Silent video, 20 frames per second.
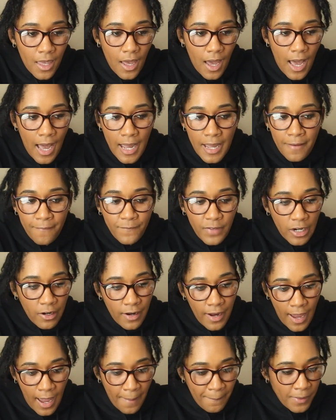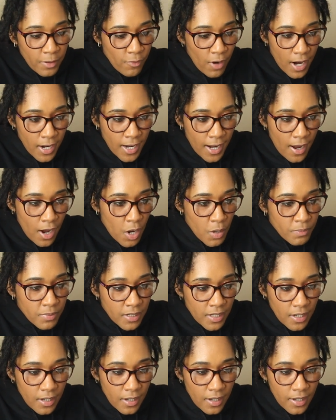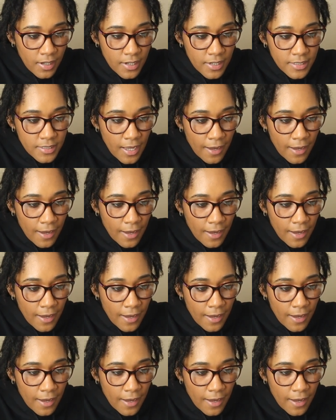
I am very happy right now because